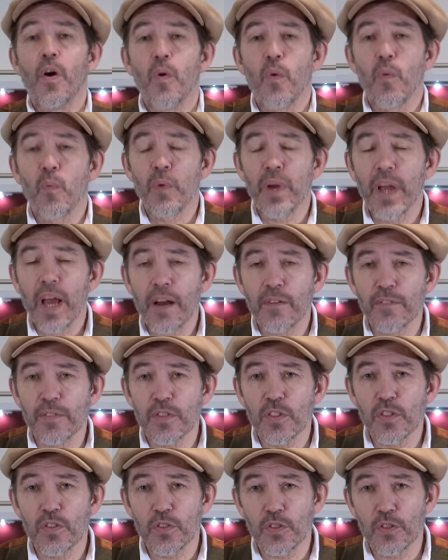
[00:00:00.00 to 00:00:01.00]
We have
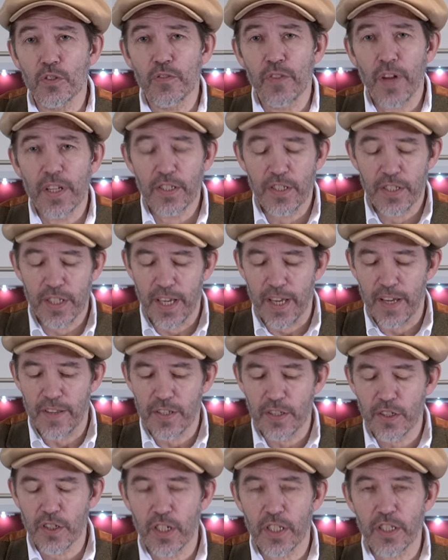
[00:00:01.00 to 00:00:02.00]
two vents here.
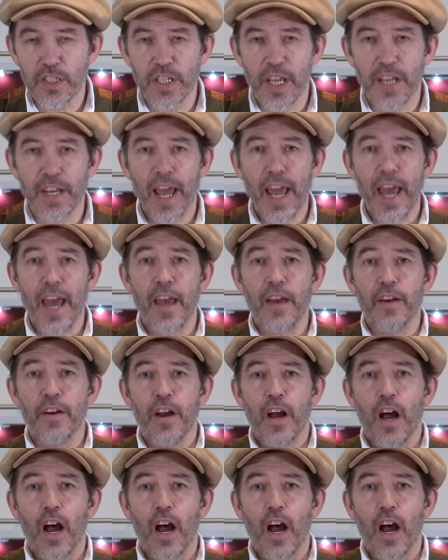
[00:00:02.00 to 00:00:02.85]
This is going to send air